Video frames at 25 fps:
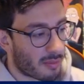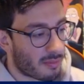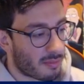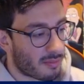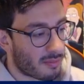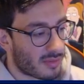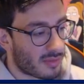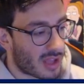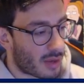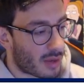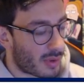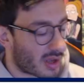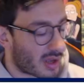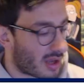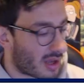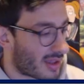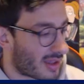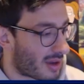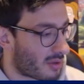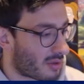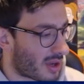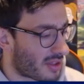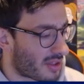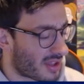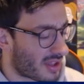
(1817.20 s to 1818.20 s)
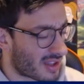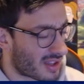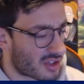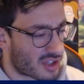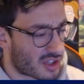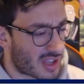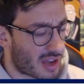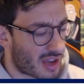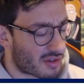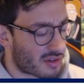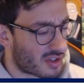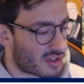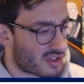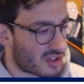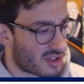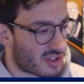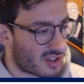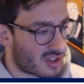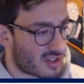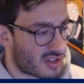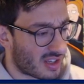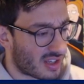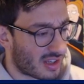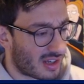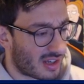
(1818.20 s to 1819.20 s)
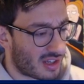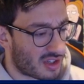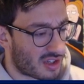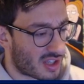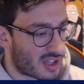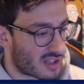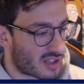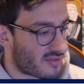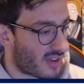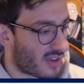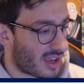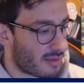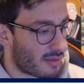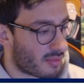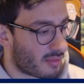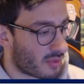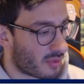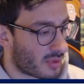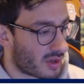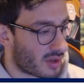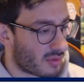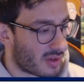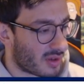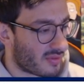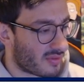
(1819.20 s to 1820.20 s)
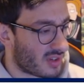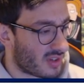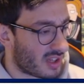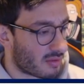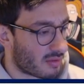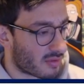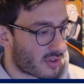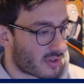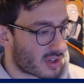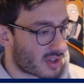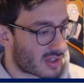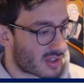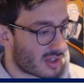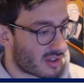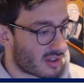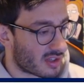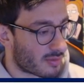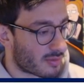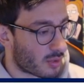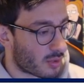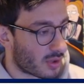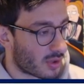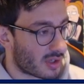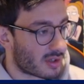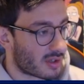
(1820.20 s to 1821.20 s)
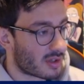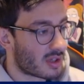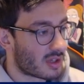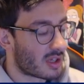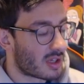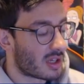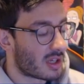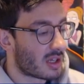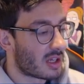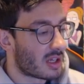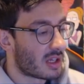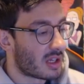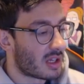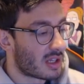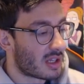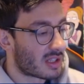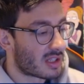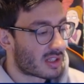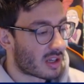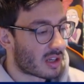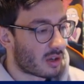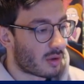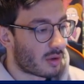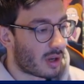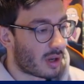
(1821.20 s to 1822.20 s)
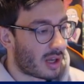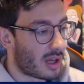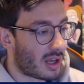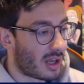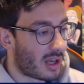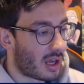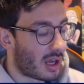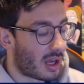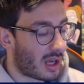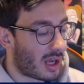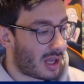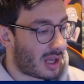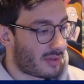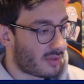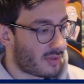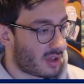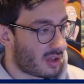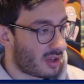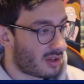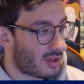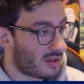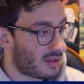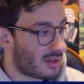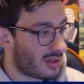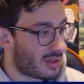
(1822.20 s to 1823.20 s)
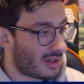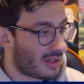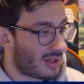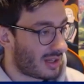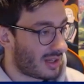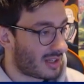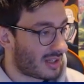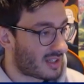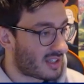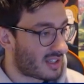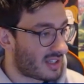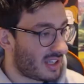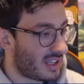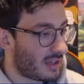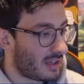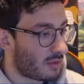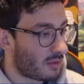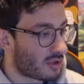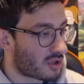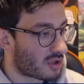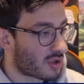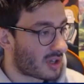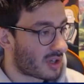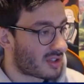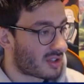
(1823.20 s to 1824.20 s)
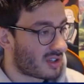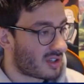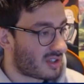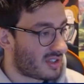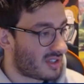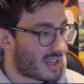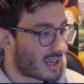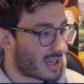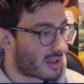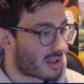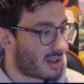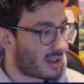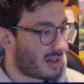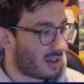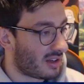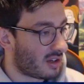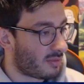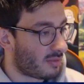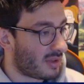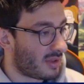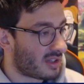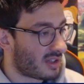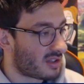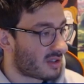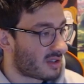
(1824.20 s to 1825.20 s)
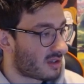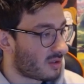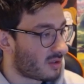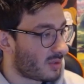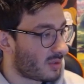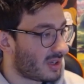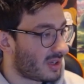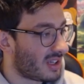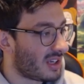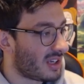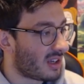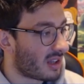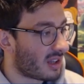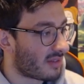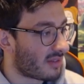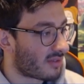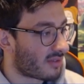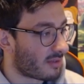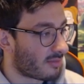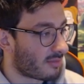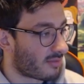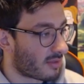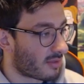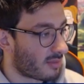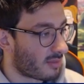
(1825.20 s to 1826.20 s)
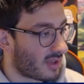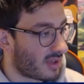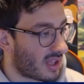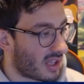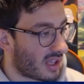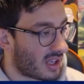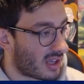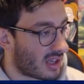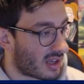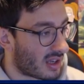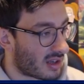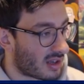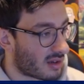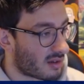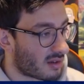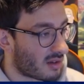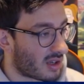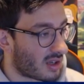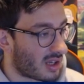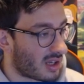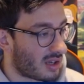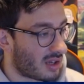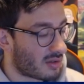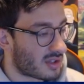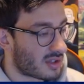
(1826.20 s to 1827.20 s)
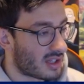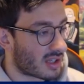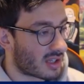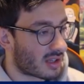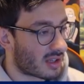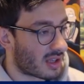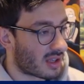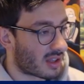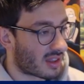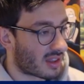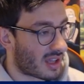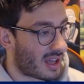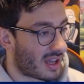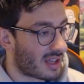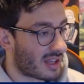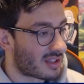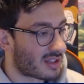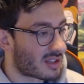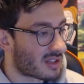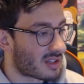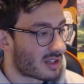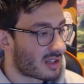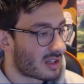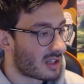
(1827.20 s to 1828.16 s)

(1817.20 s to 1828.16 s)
Yeah, we got that. I think that just counts as just a single energy. That's fine, but we don't even need reversal at this point. So Arven, let's see. We're just trying to deck them a little bit. Do we need anything from here? We'll get that.